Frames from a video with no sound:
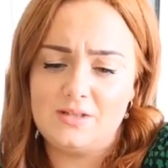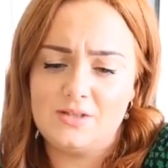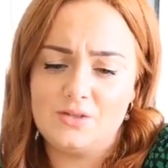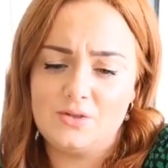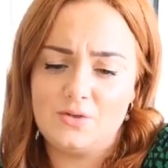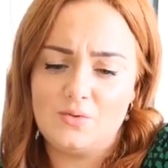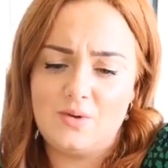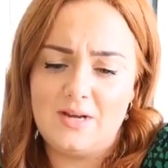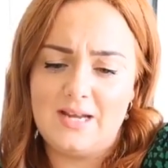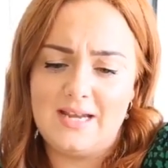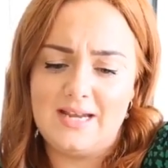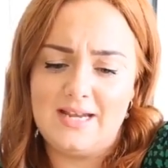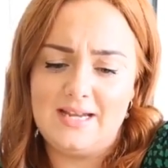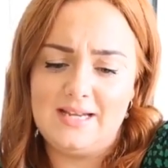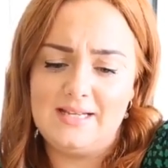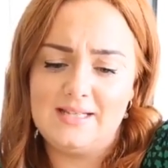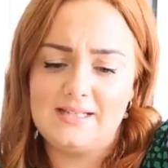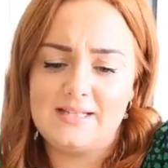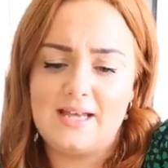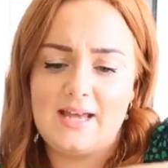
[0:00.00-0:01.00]

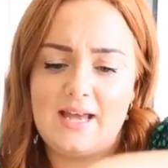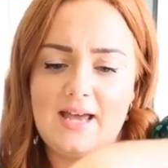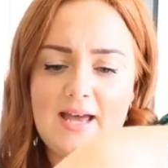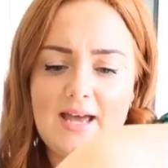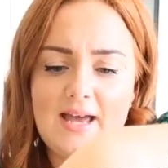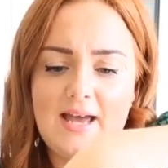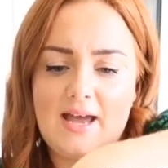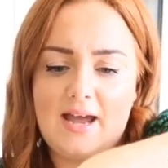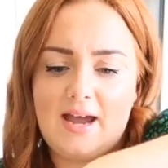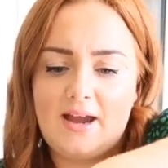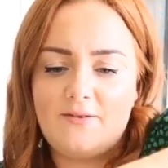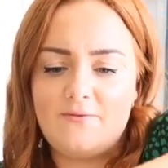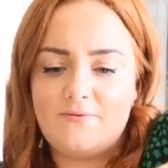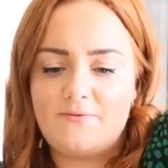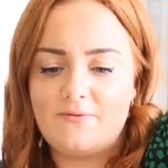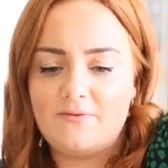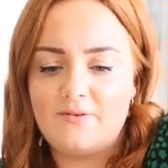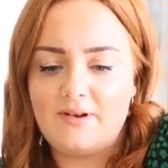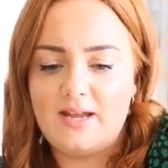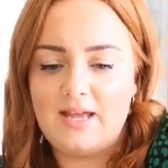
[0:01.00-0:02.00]
squeeze
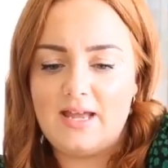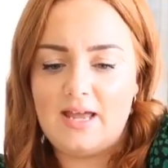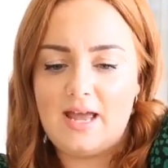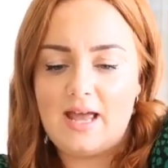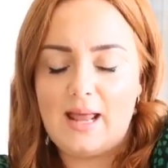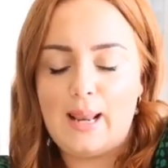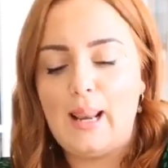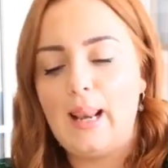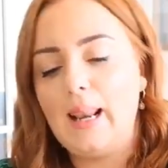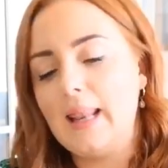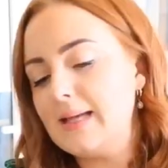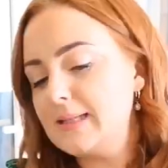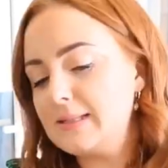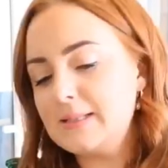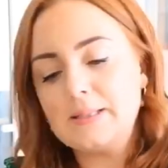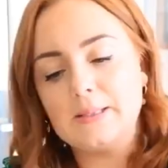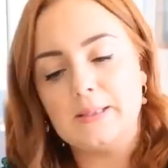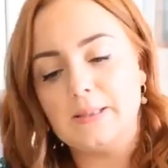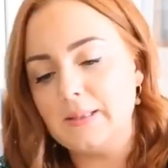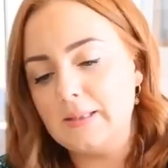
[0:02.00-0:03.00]
every
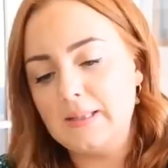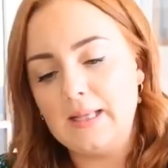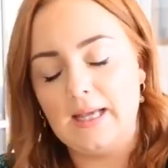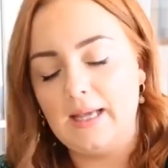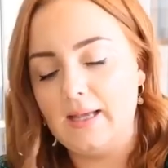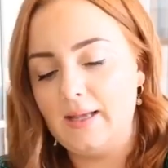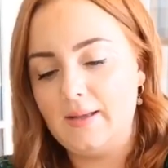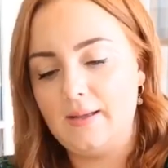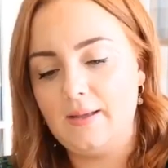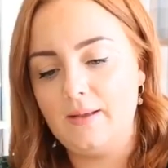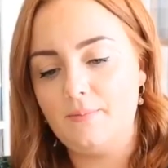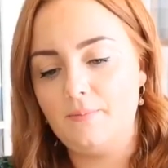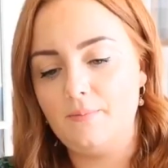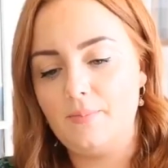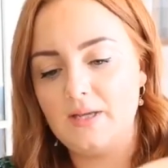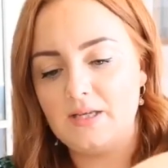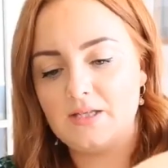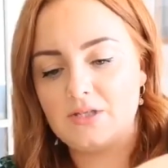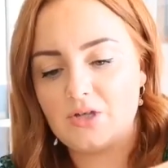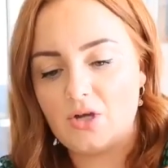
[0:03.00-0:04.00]
little
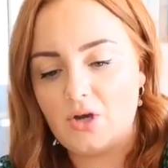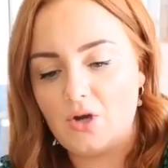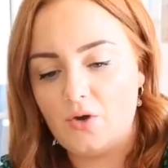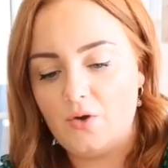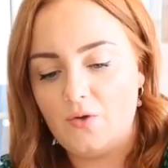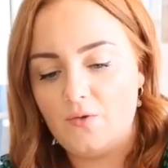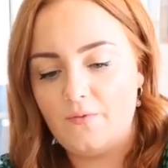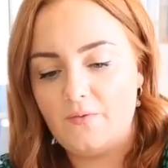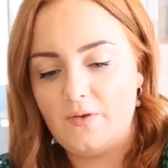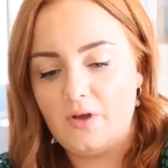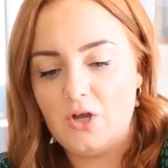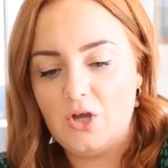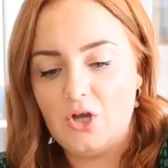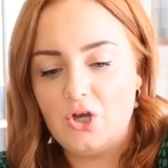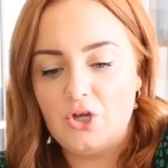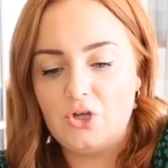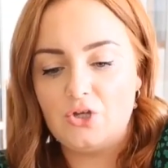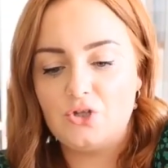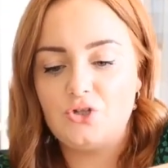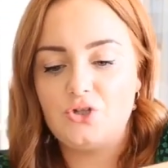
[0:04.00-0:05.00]
bit of
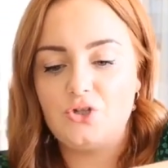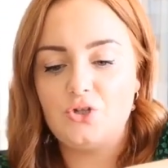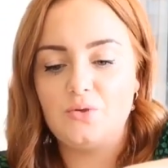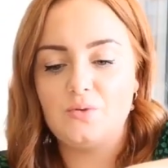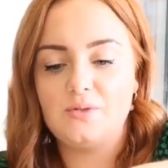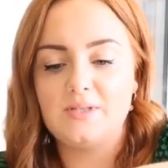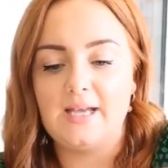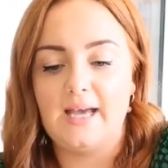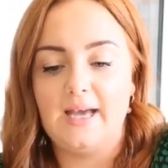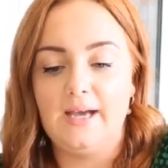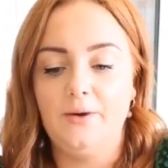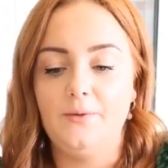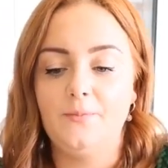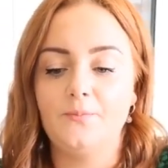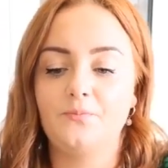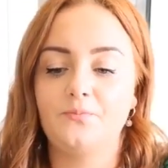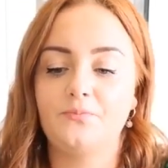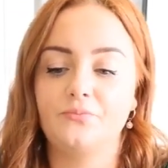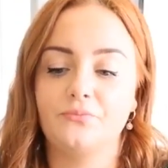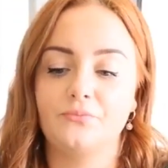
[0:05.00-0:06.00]
juice
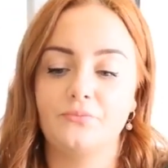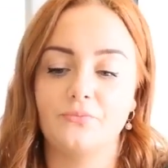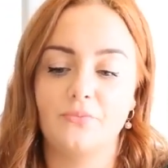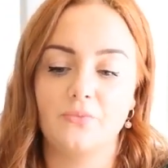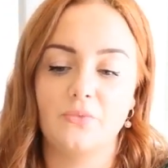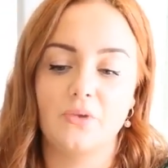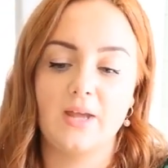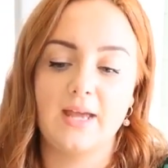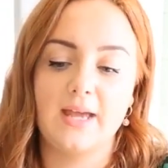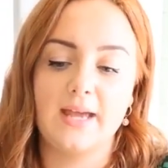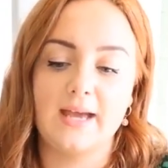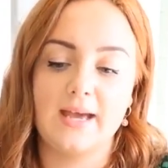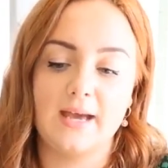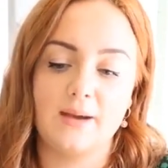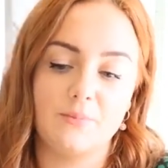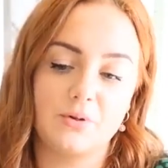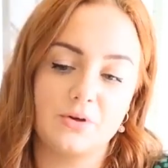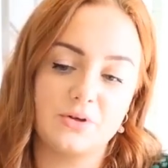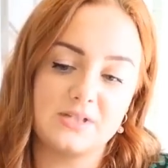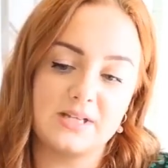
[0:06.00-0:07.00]
out.
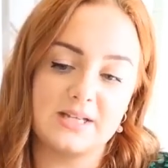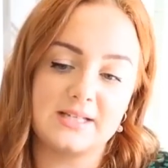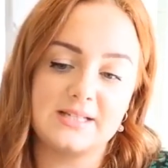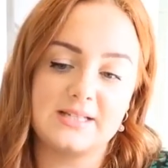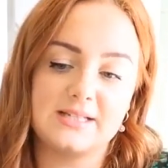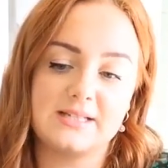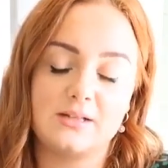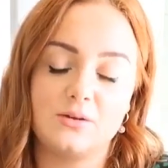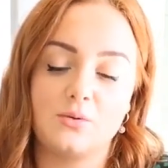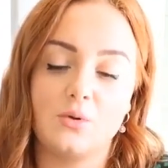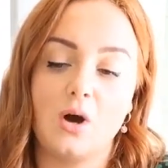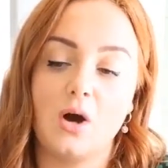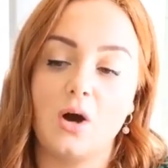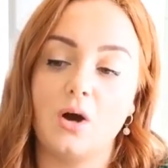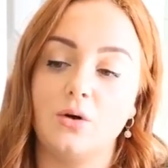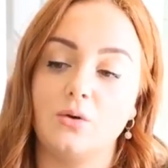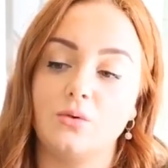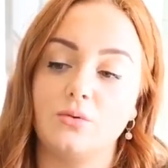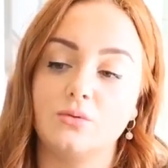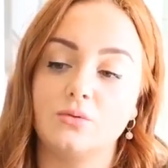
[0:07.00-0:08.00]
And because it has these little
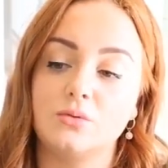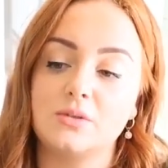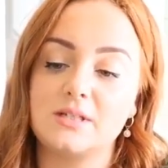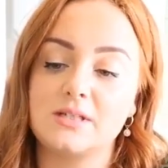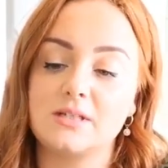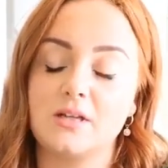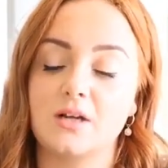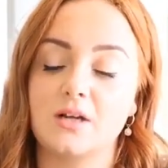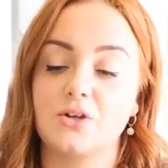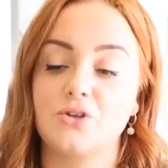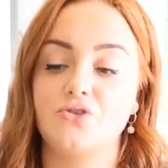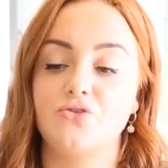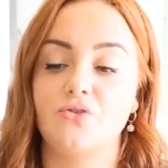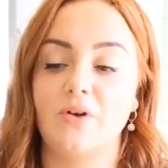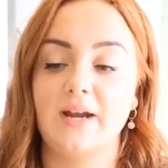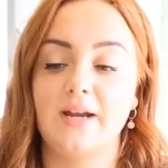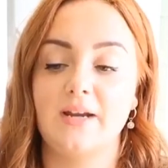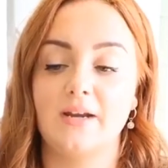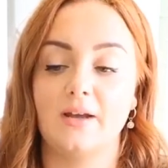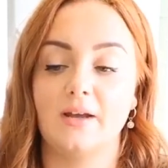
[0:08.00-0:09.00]
holes, like a
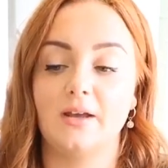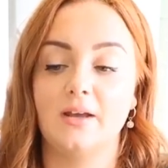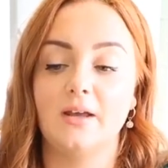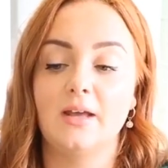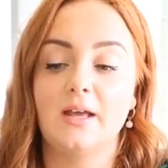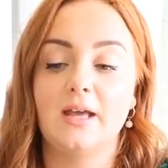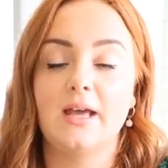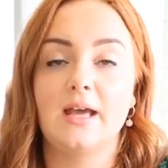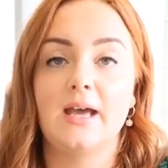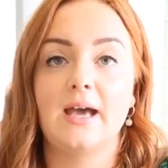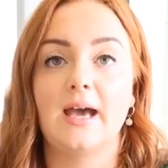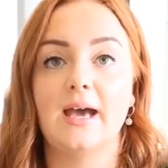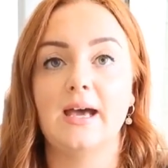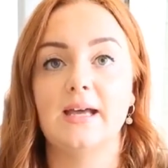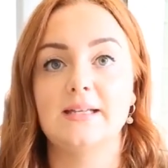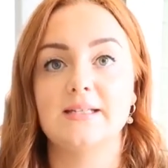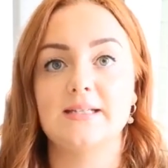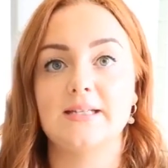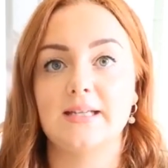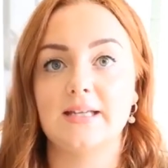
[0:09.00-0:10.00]
drainer,
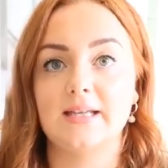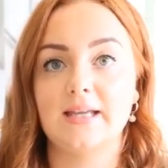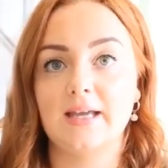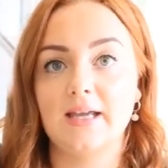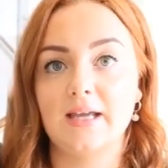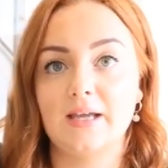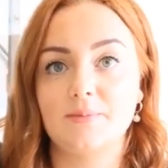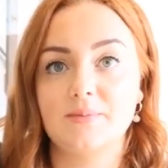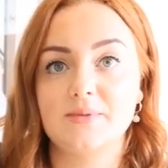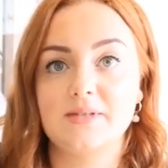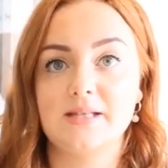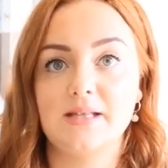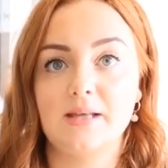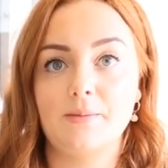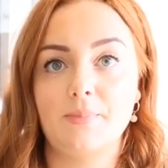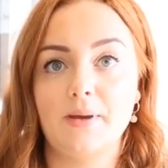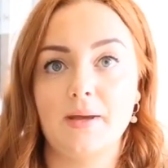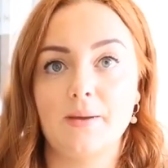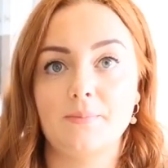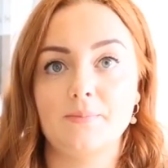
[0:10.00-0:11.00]
and it keeps
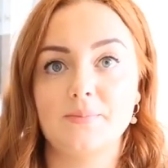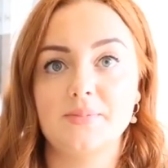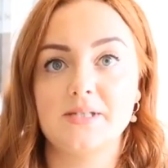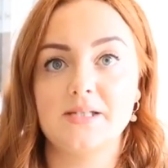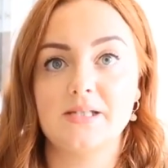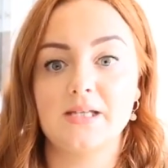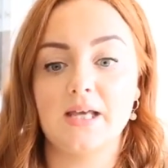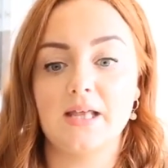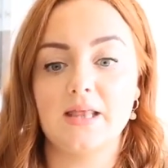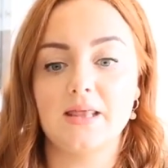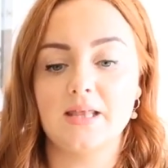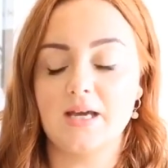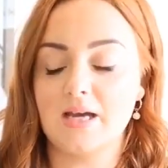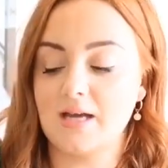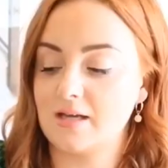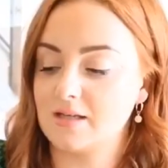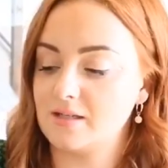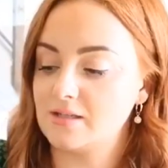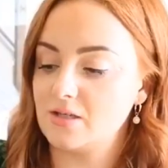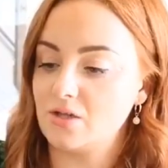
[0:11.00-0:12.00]
the pips in
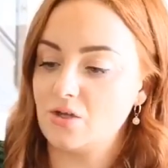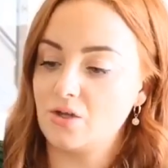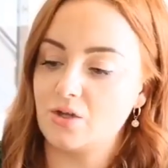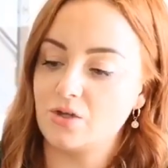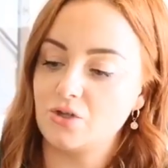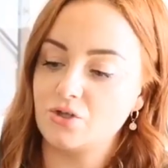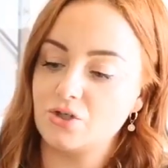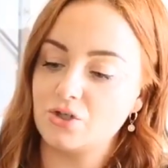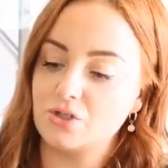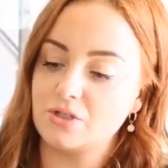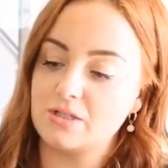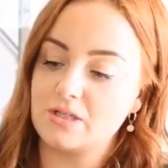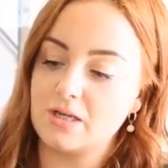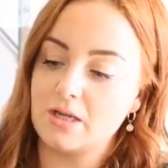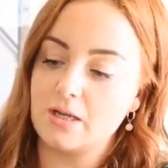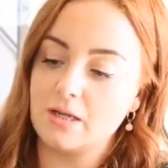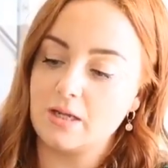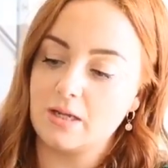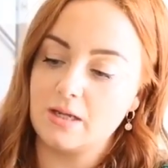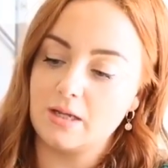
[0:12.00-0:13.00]
there, so you can
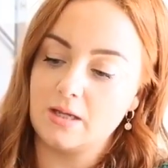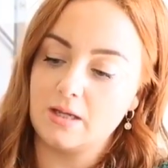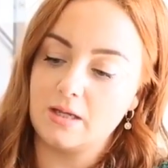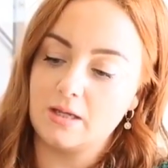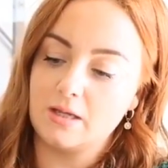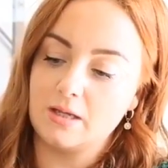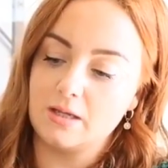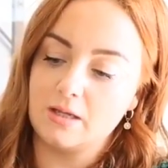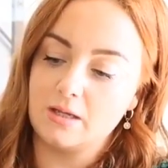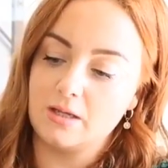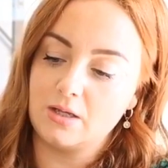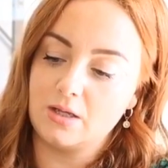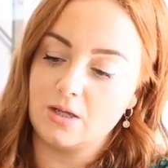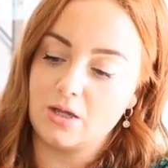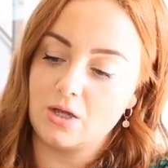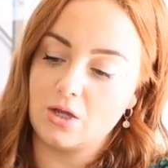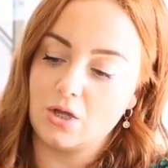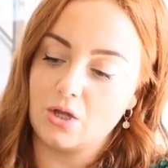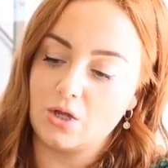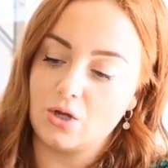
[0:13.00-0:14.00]
just
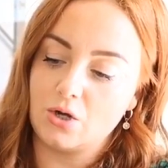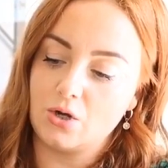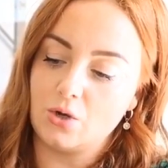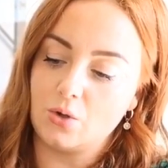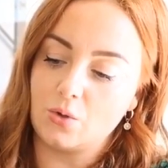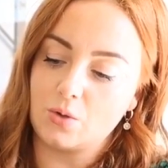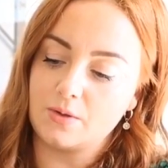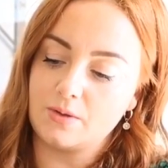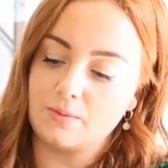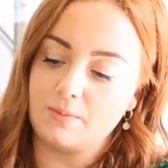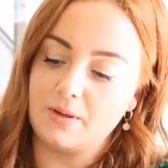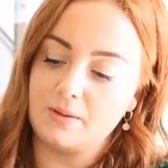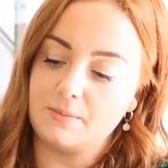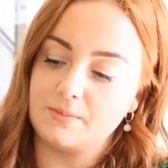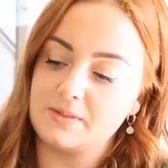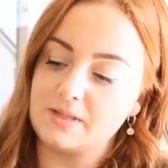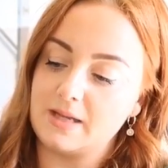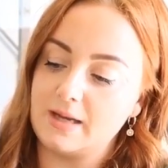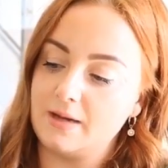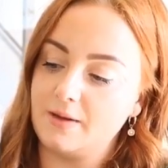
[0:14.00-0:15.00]
knock the
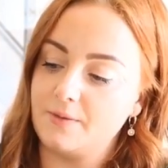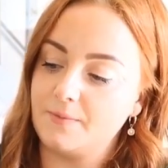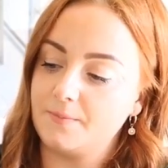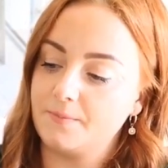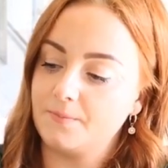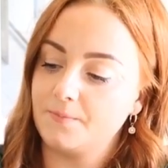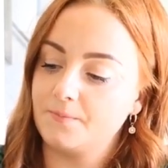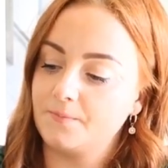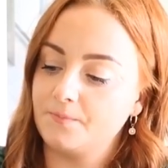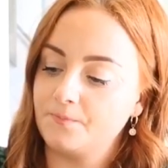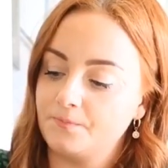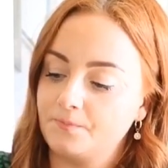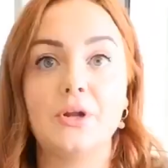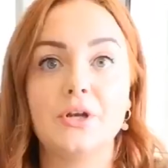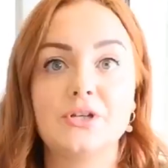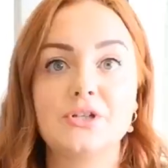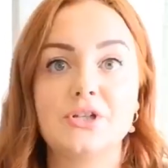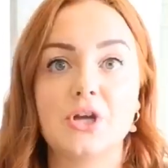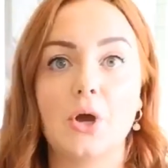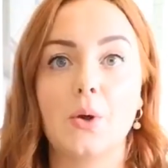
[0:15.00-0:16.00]
pips out.
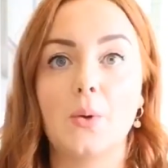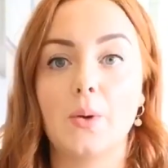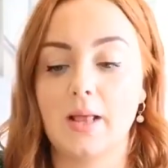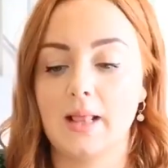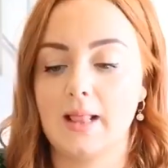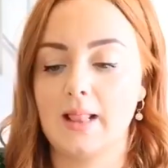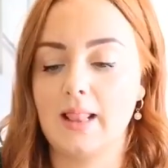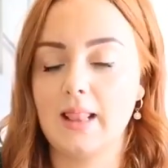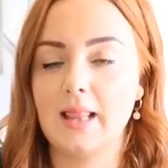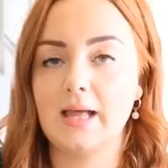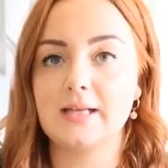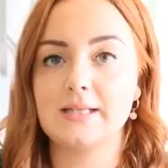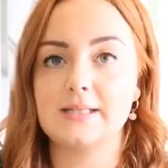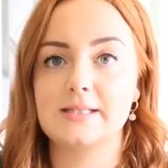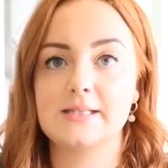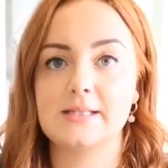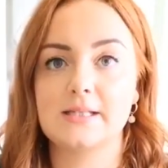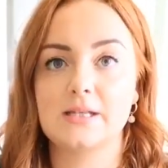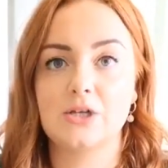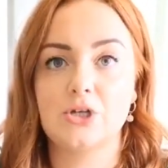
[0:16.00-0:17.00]
So let's
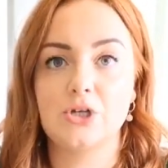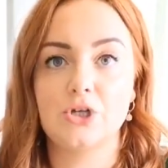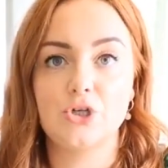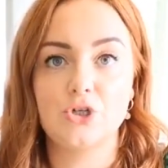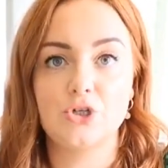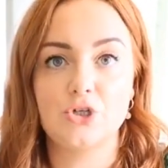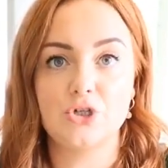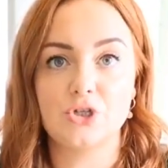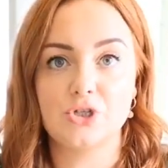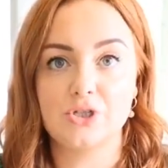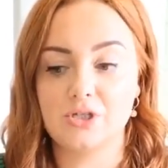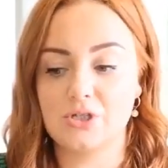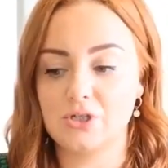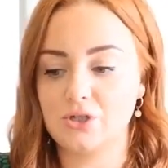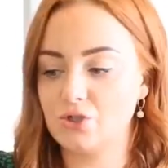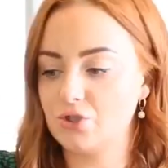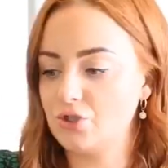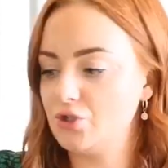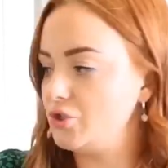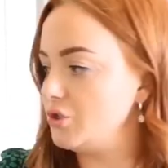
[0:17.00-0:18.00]
just
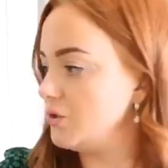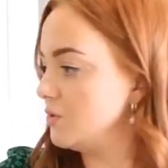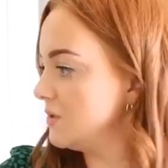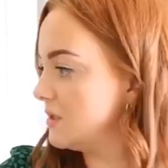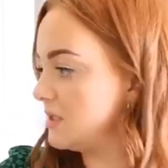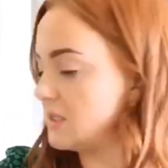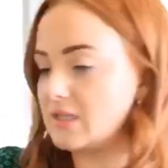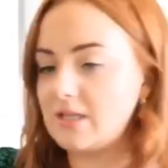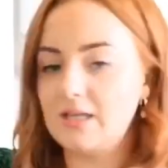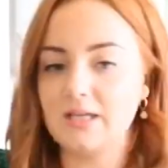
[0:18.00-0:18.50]
juice